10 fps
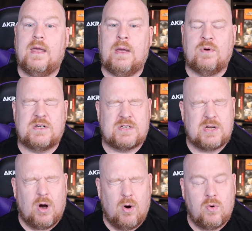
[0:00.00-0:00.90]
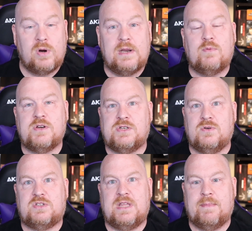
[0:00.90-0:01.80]
It would totally
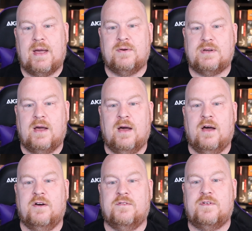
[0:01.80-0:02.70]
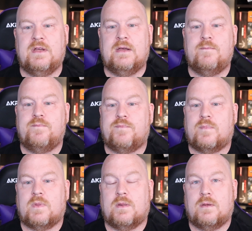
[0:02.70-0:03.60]
reduce the amount of
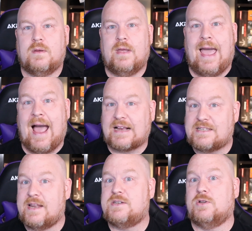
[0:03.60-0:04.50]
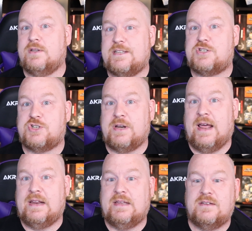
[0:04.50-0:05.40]
accidental list
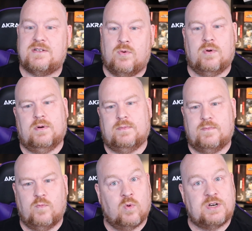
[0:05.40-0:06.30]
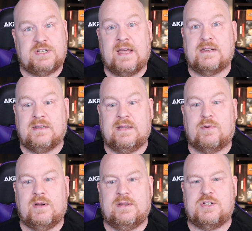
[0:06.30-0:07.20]
shenanigans, or worse yet,
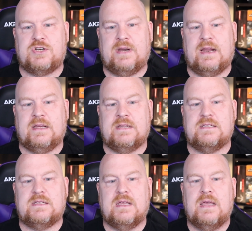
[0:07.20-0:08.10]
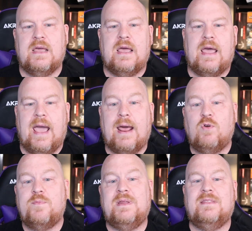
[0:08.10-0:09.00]
deliberate list shenanigans, and it
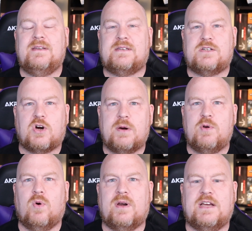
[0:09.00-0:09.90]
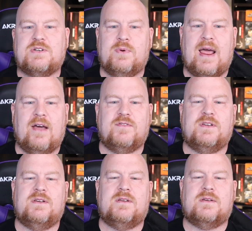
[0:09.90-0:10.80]
would mean the tournament organizer would have
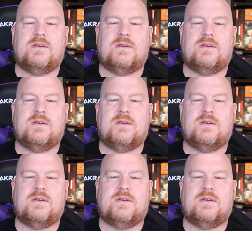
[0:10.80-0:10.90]
to